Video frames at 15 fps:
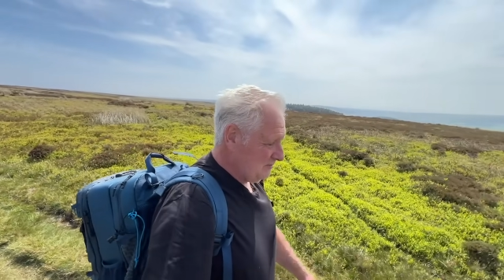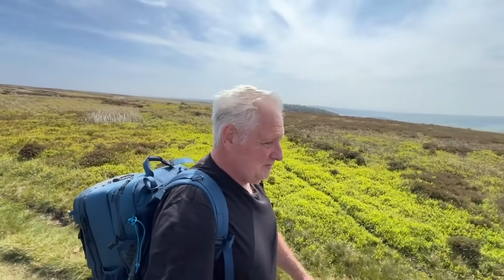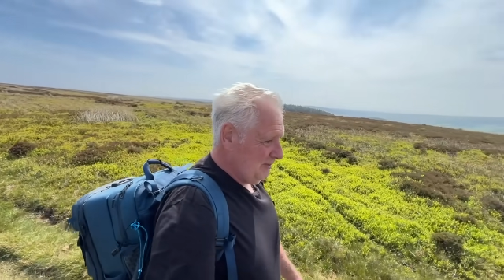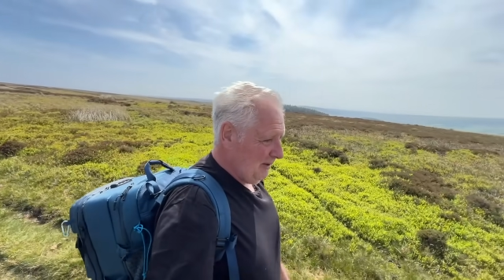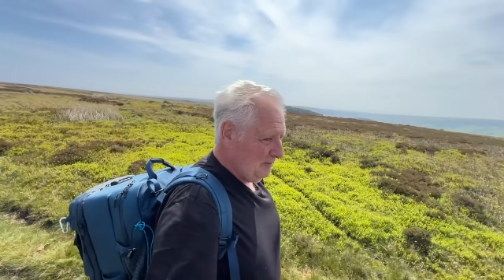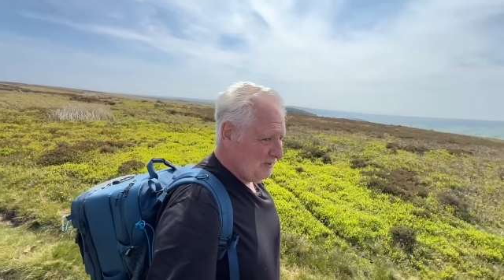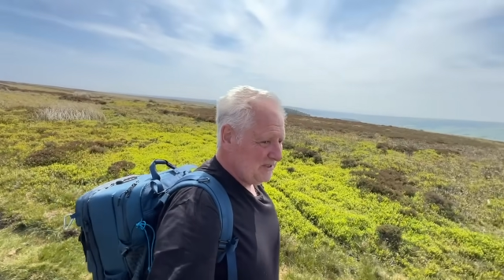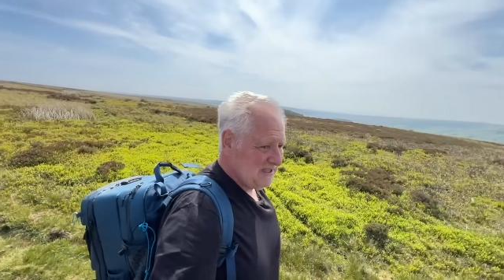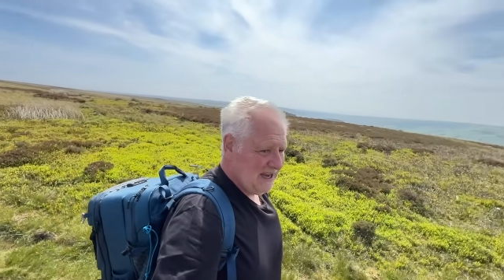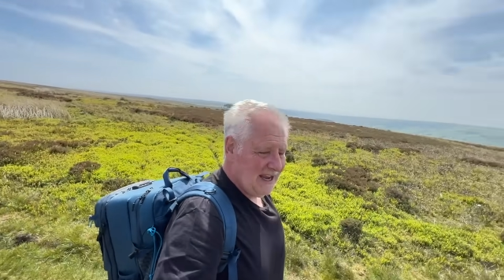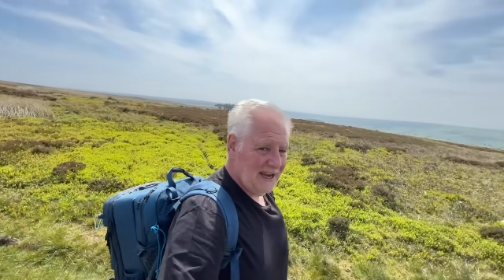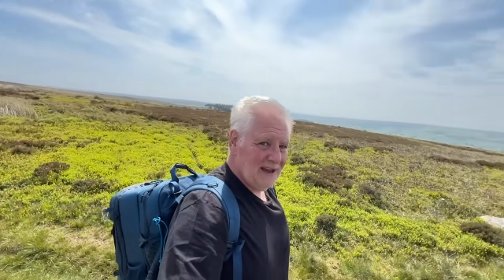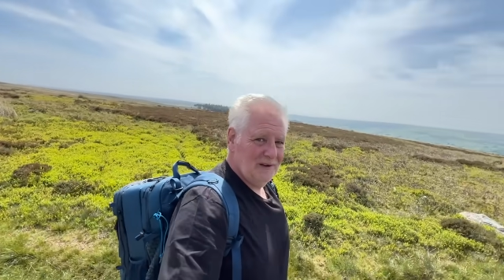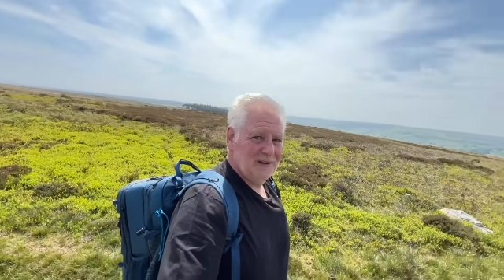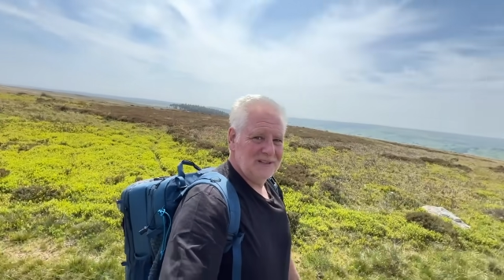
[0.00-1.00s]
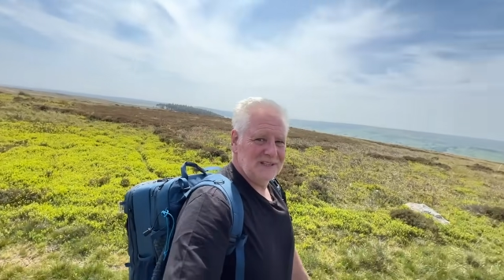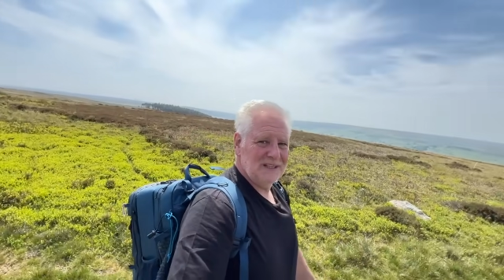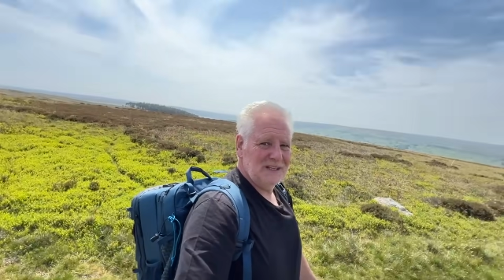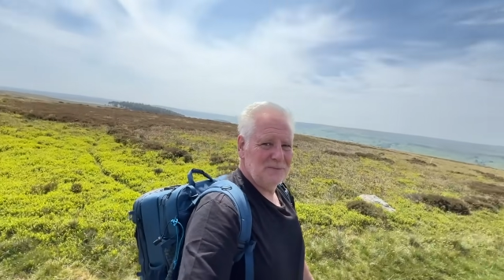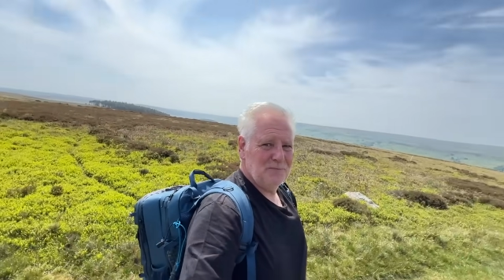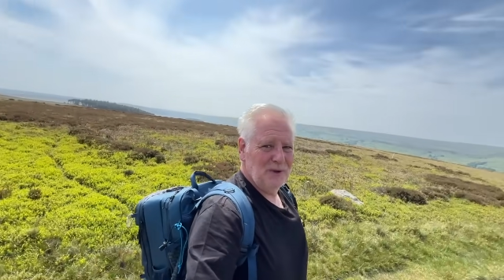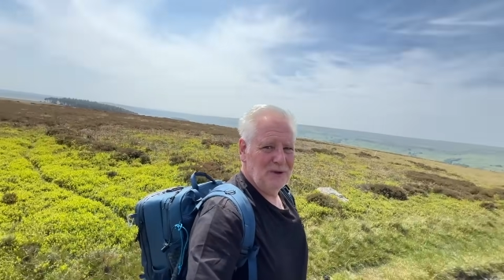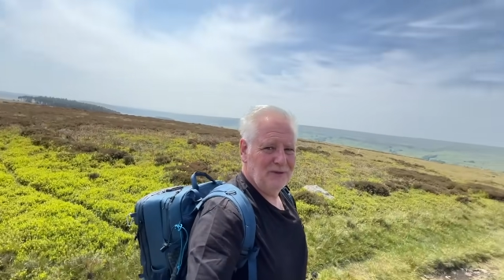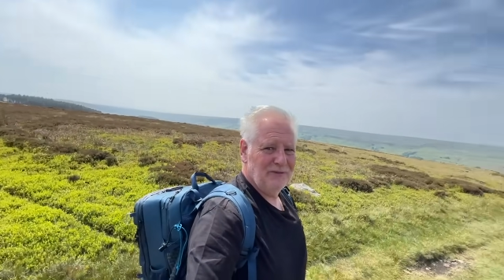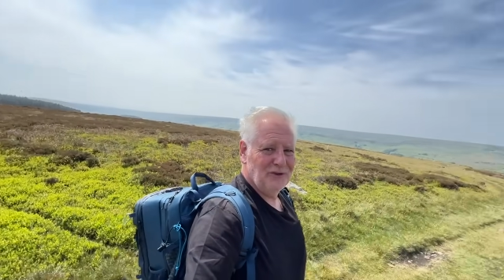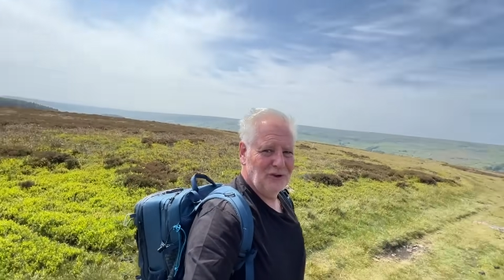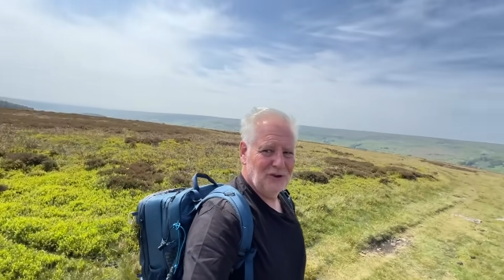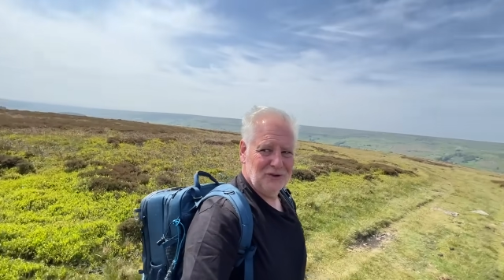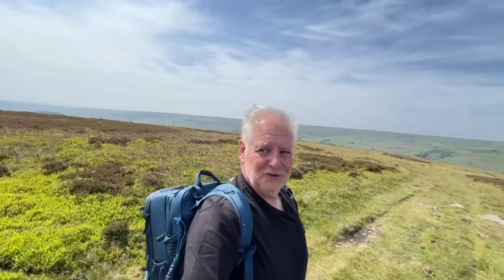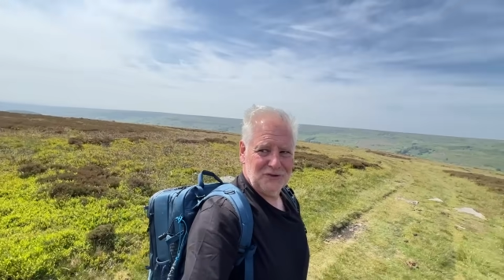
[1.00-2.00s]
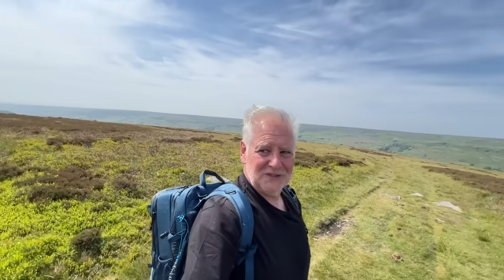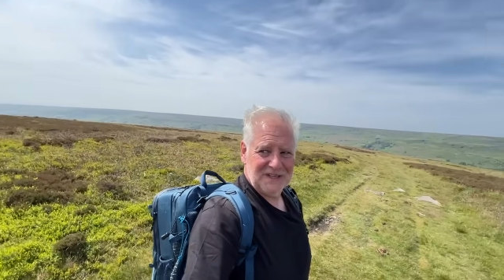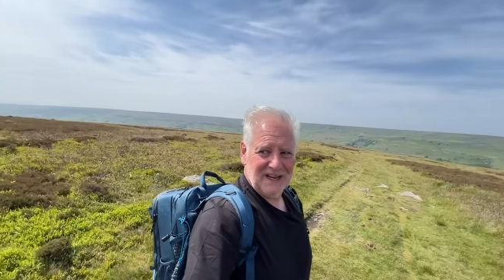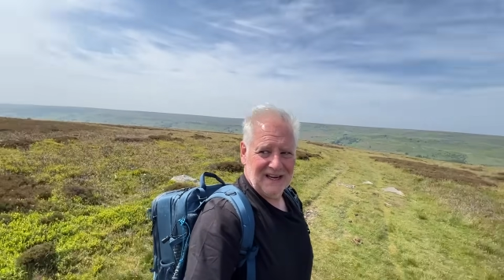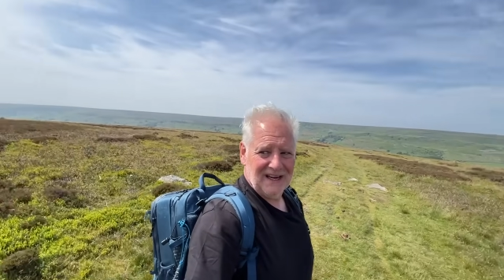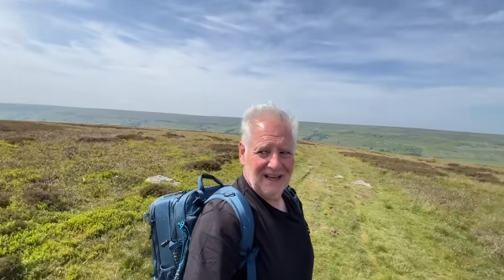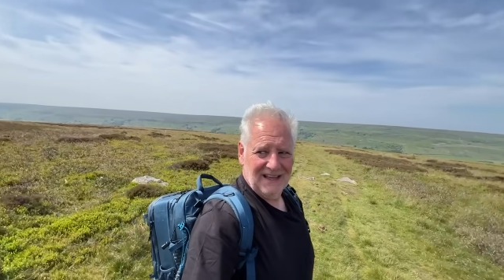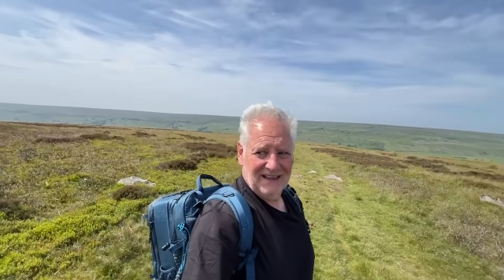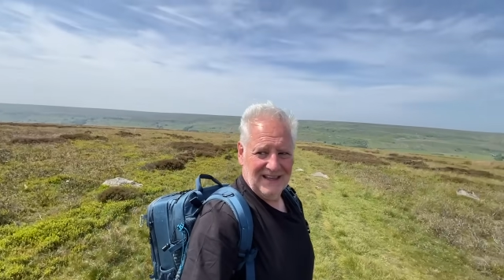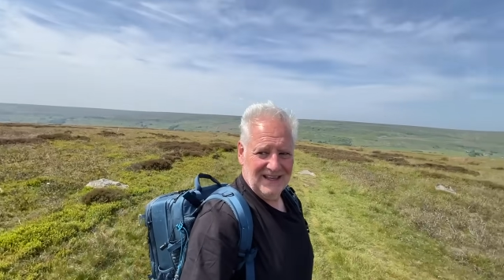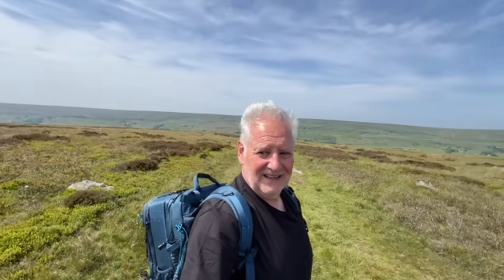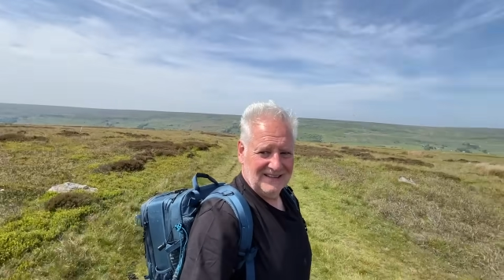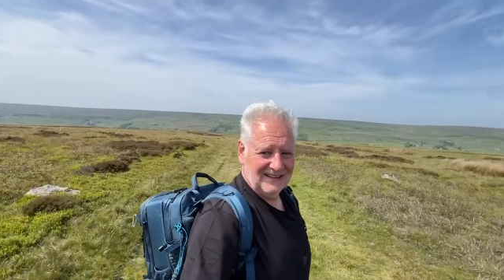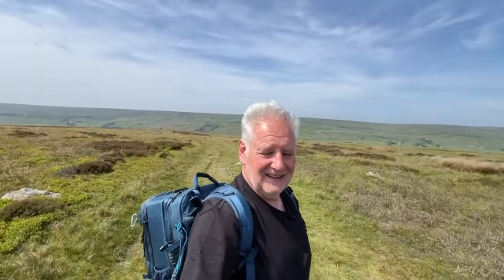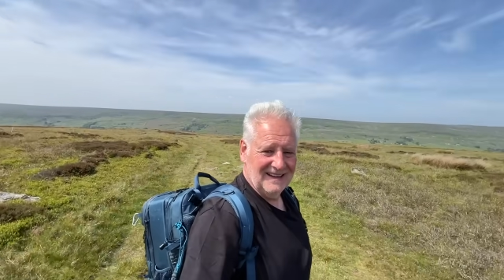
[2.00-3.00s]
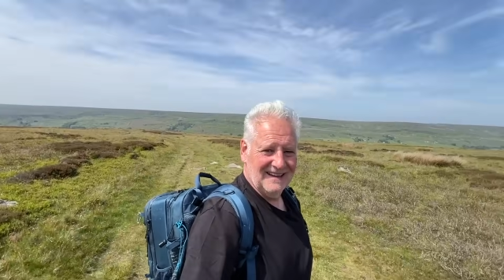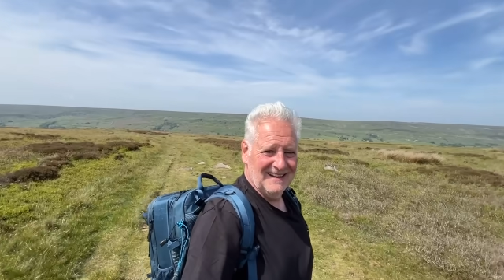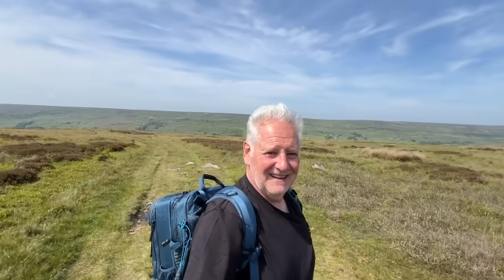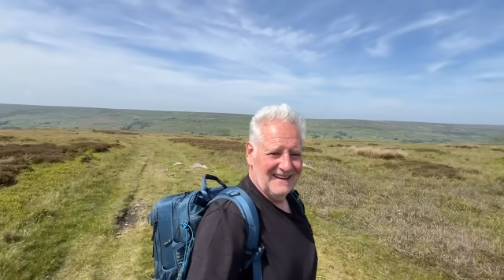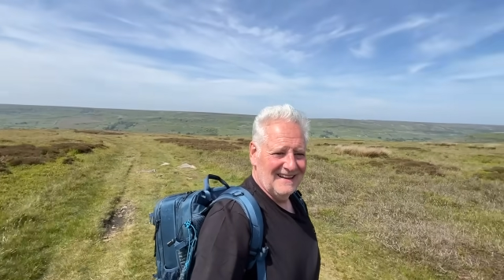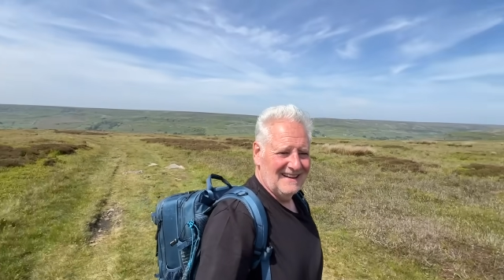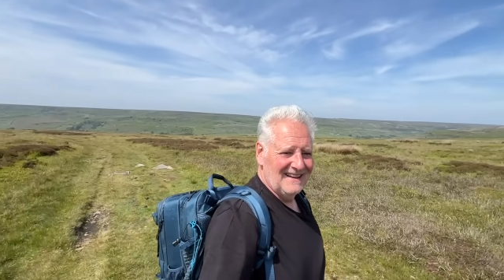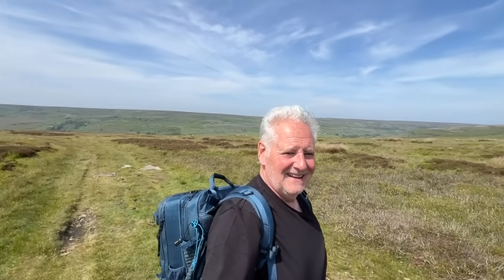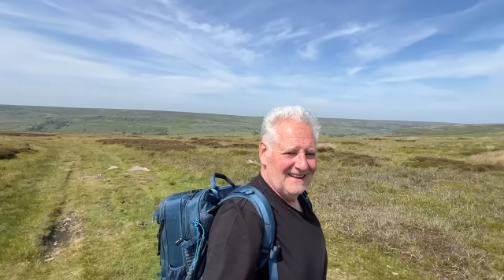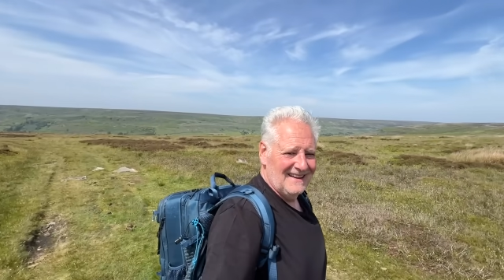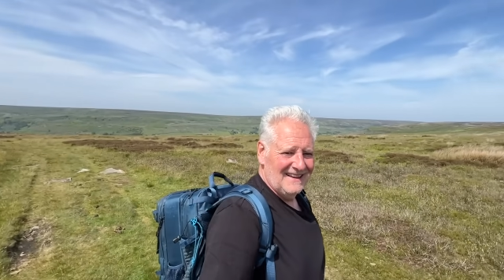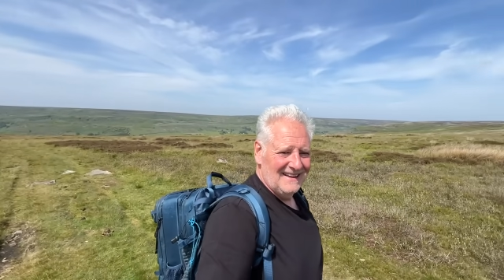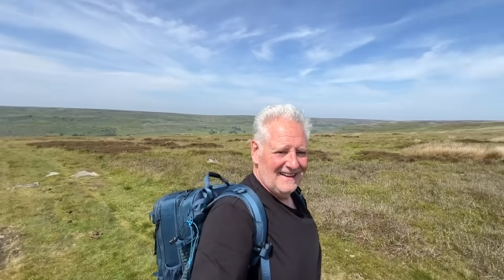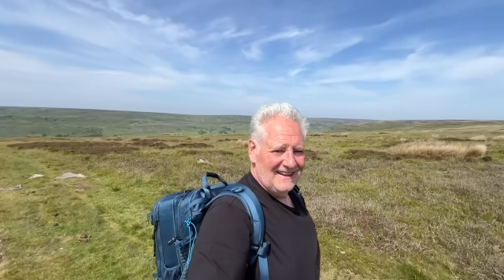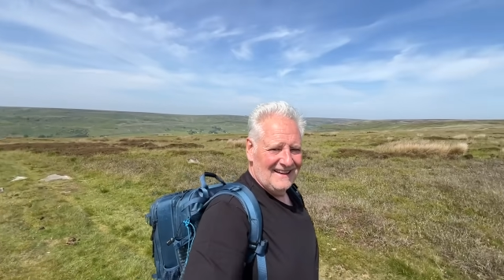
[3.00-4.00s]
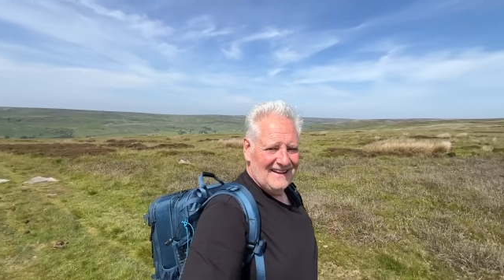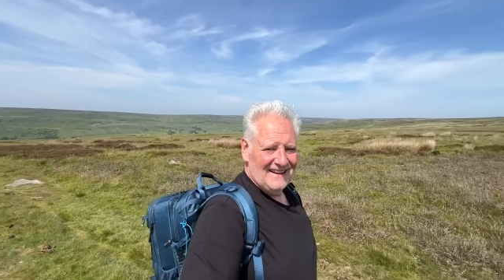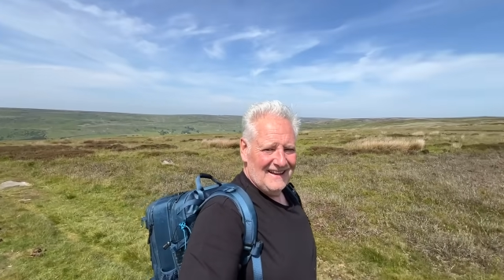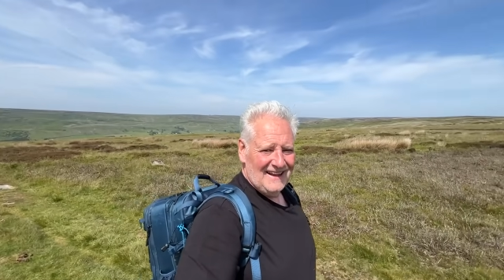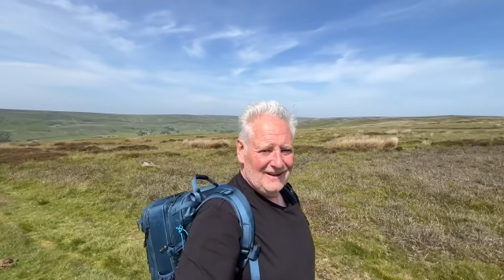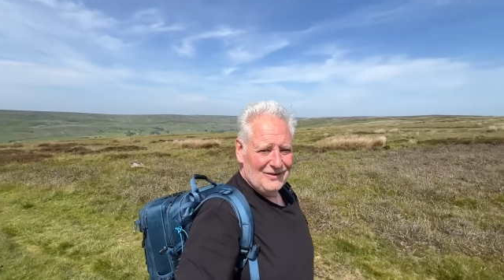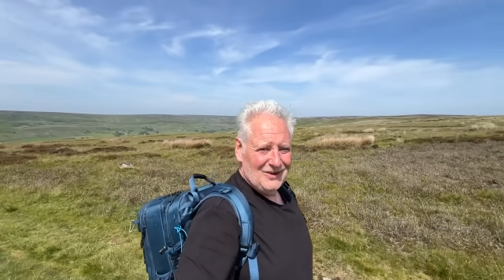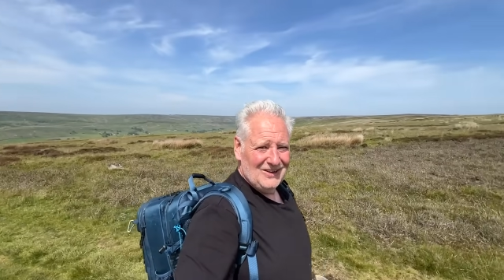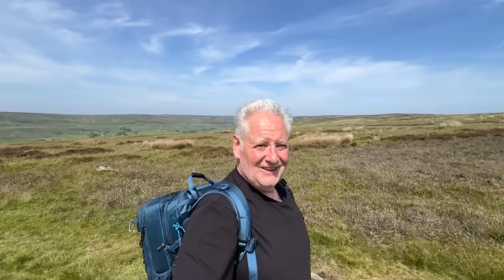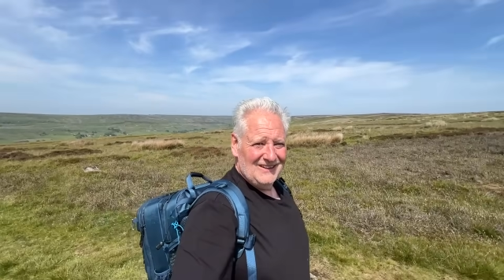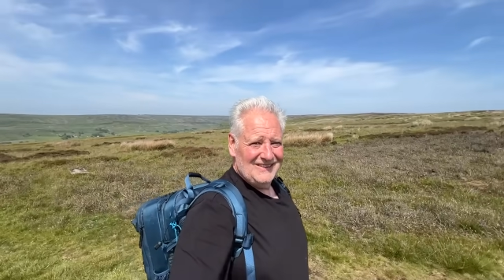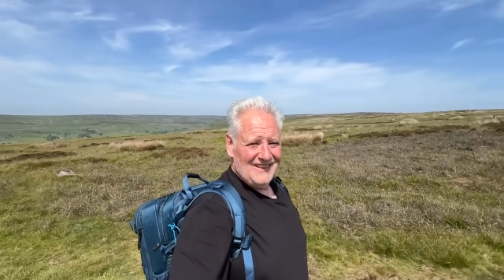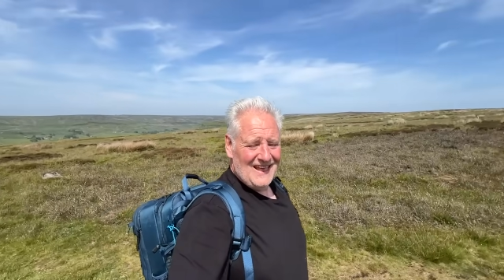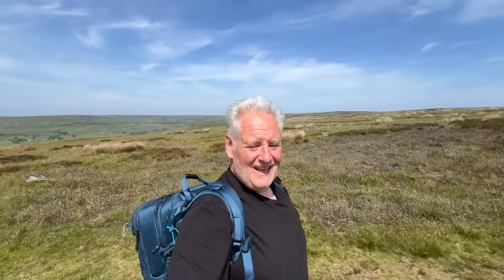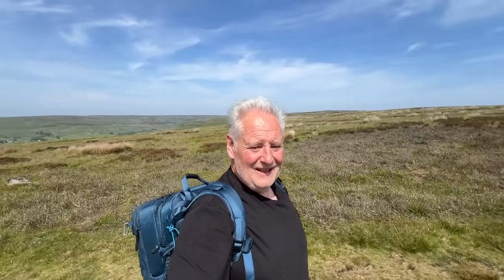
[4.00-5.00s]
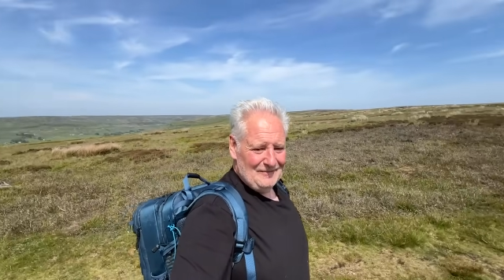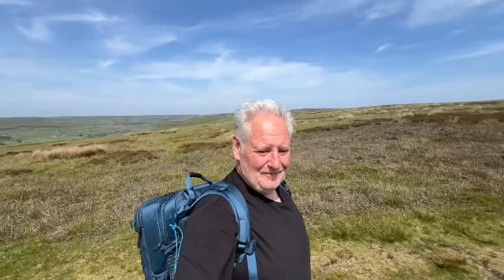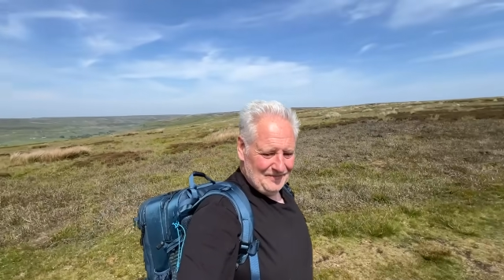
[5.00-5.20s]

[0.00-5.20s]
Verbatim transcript: people to get out into this beautiful countryside like this, how good is that?